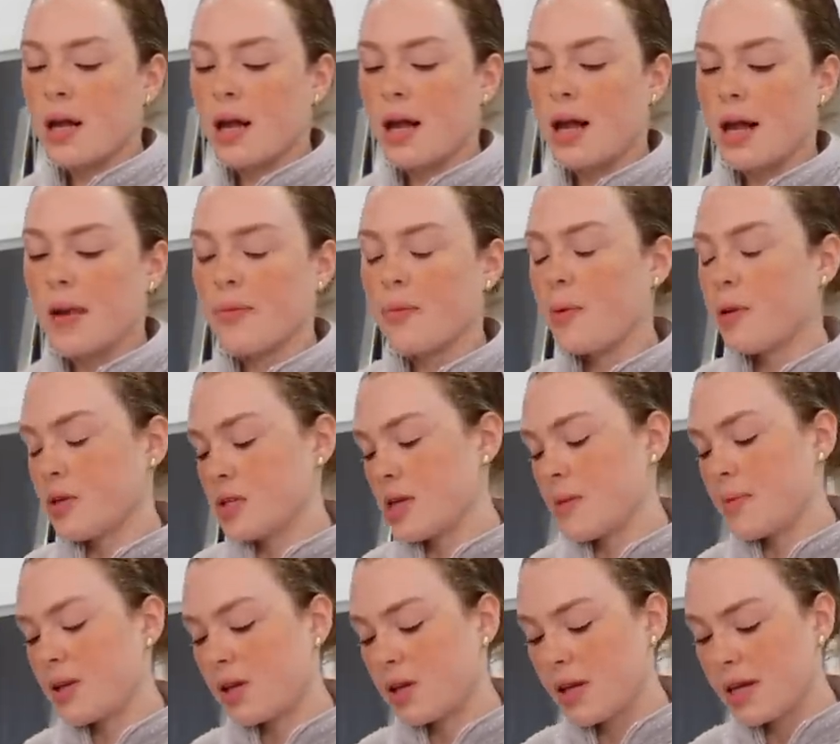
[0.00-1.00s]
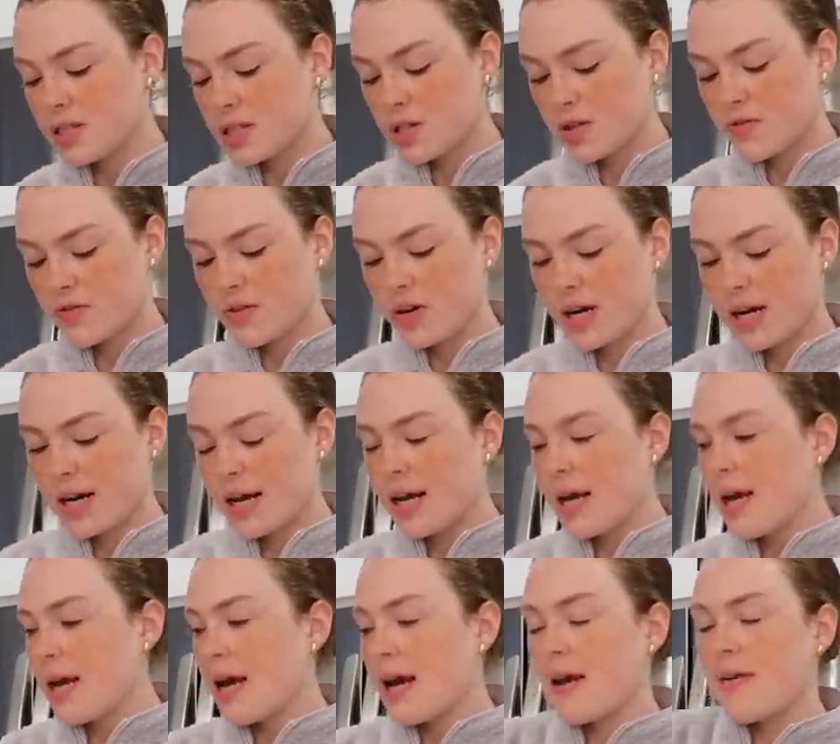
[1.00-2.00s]
balsamic glaze over it.
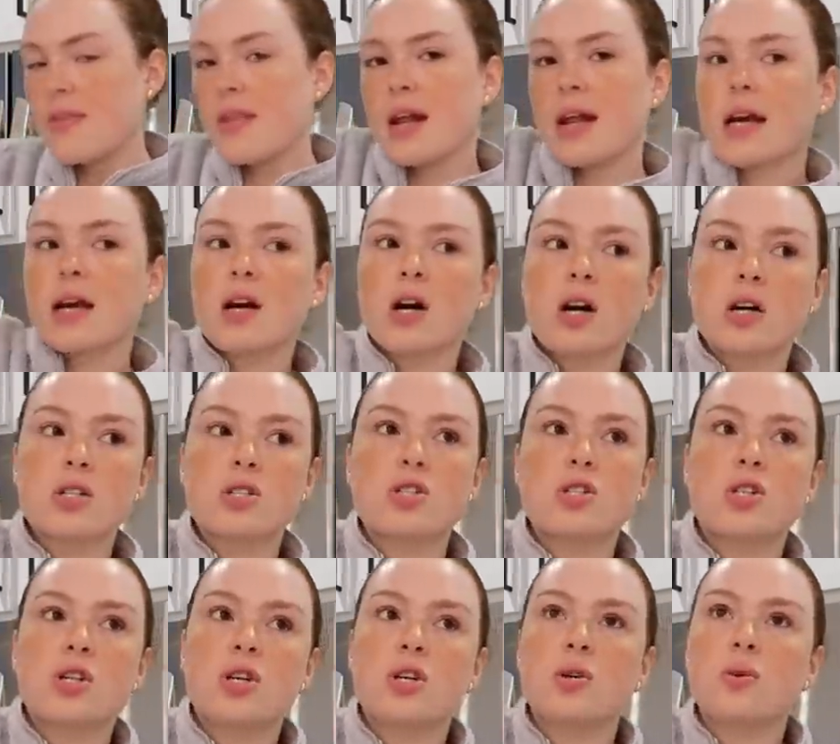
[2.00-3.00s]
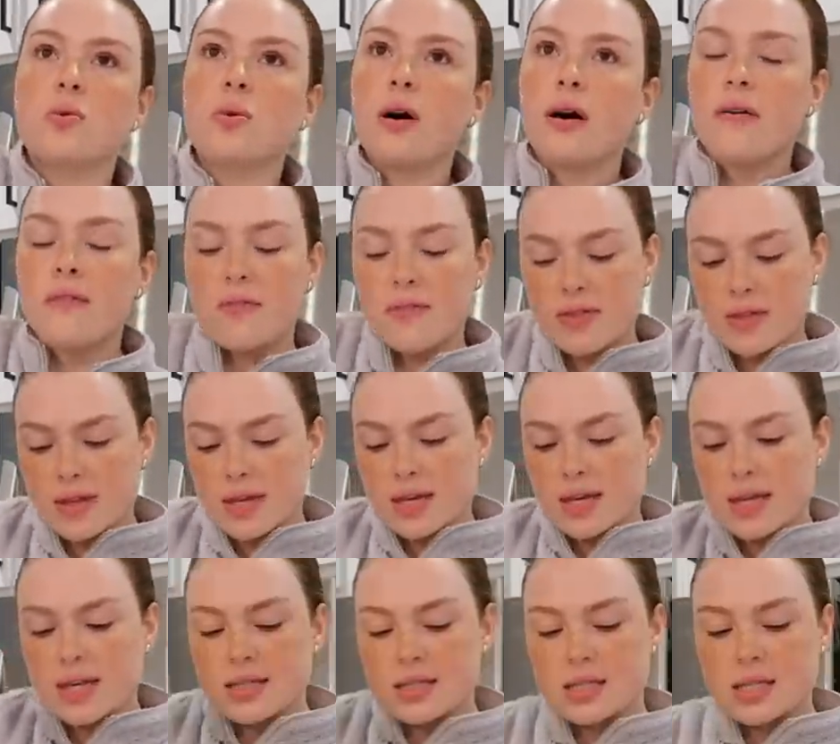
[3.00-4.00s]
And then I got two of
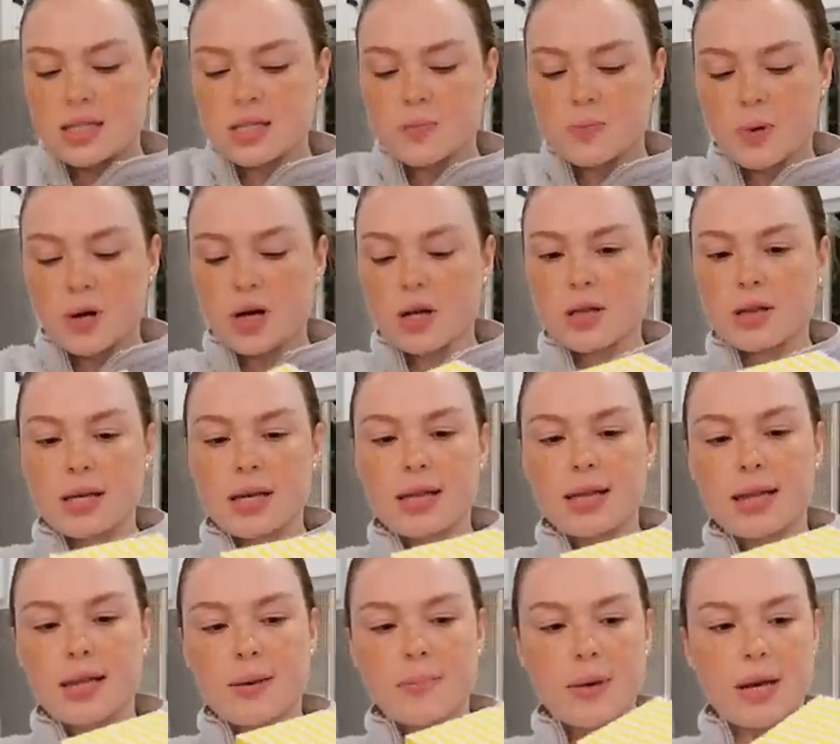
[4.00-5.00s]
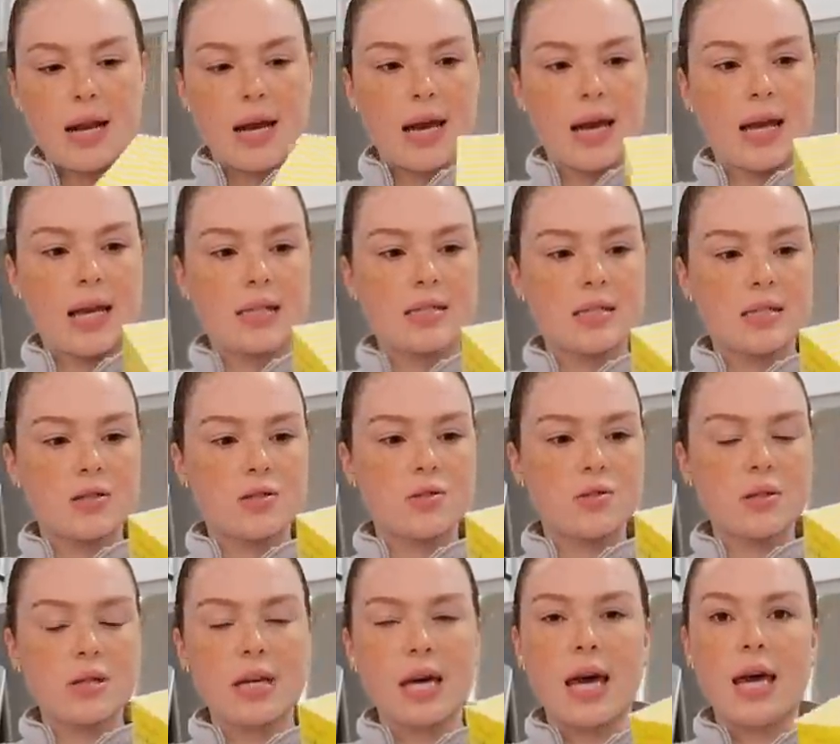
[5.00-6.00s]
these sparkling lemonades. There's
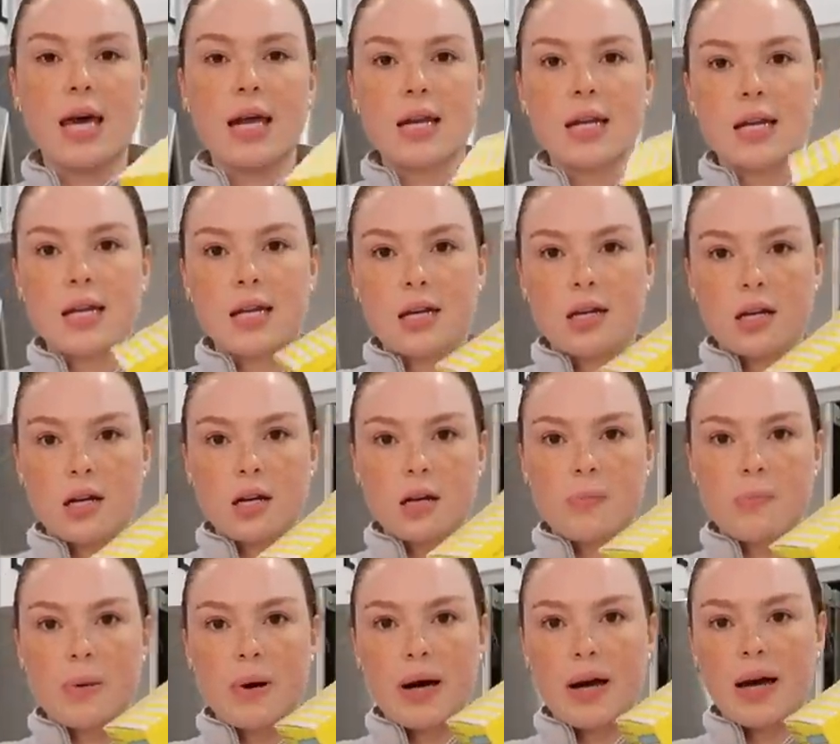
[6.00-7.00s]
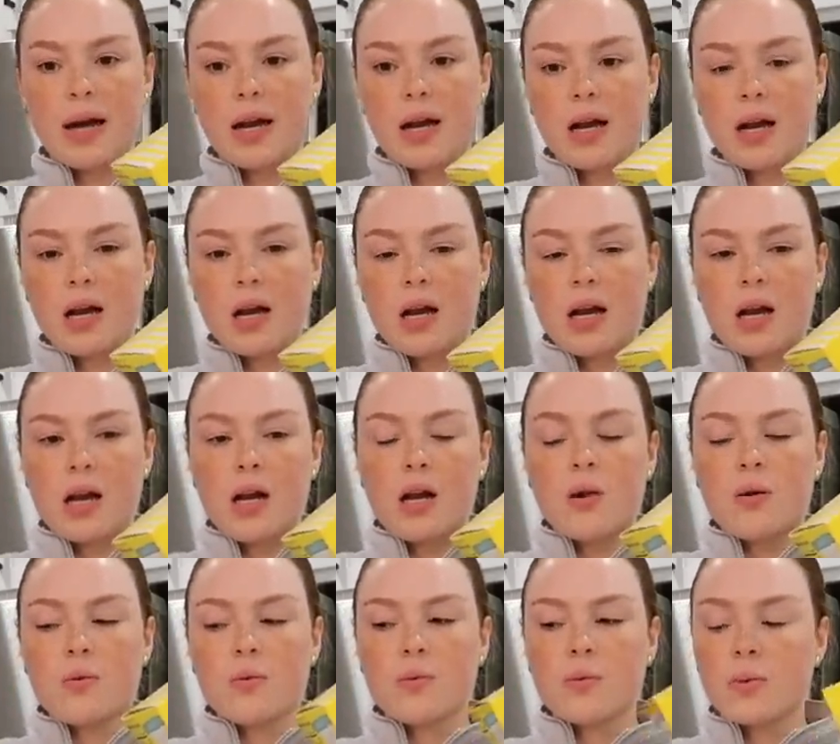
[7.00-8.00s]
only eight in here, but
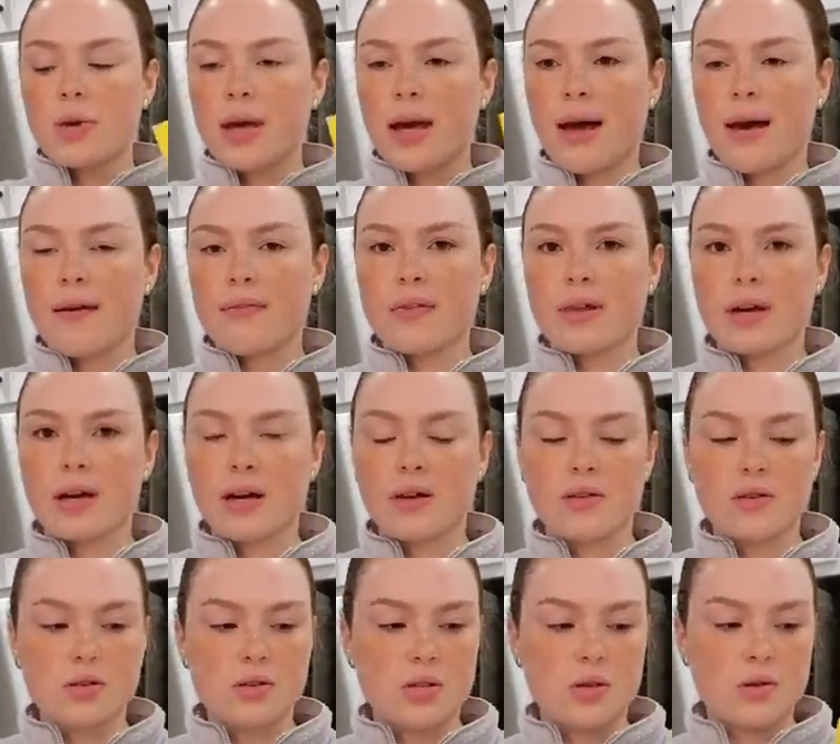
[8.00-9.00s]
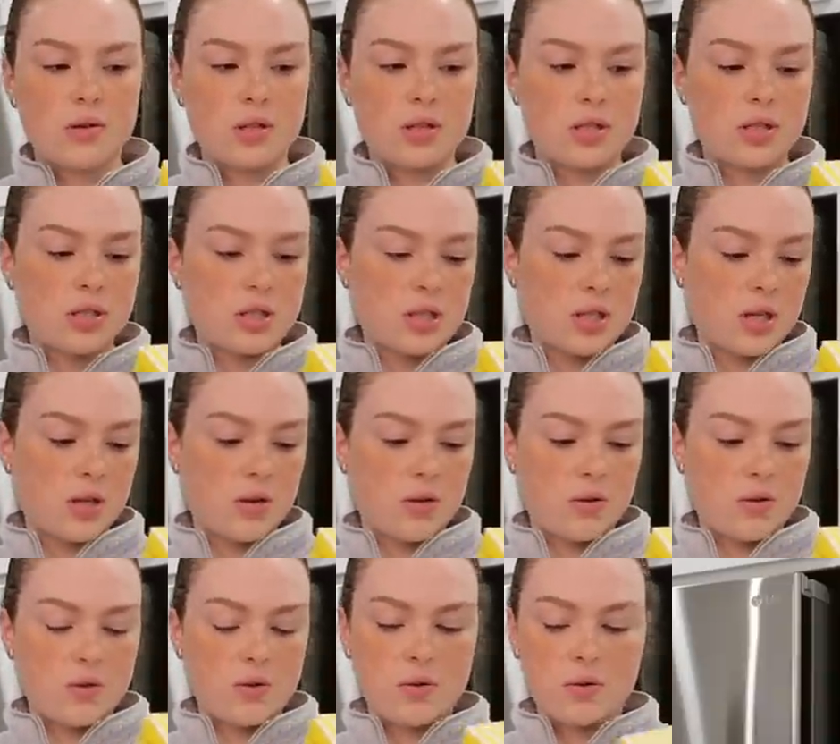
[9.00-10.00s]
we have like other sodas too.